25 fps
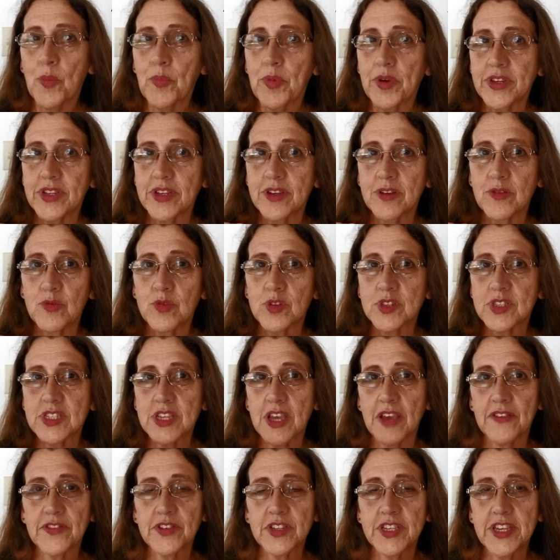but it will
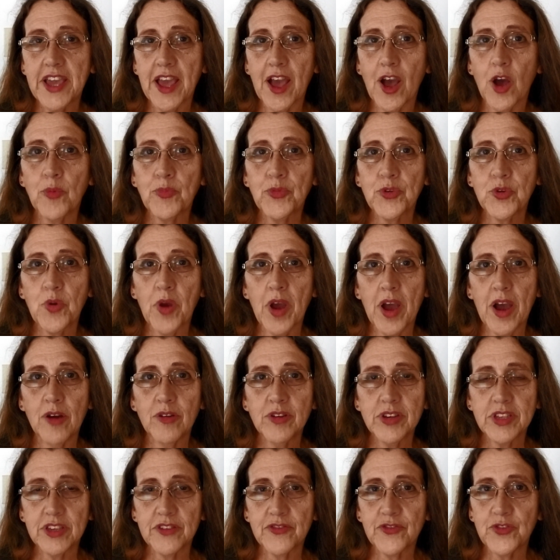definitely help you
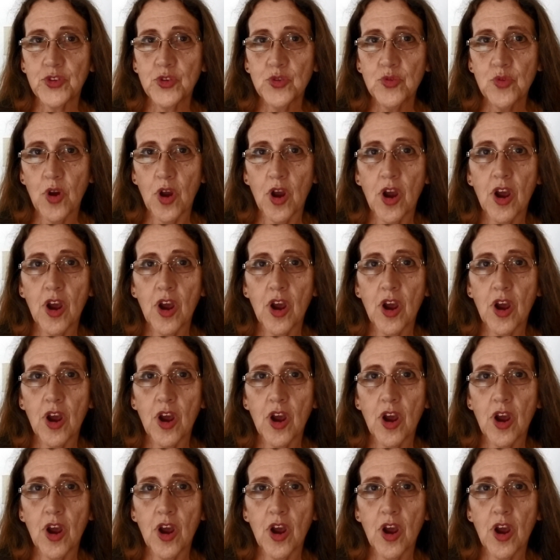out if you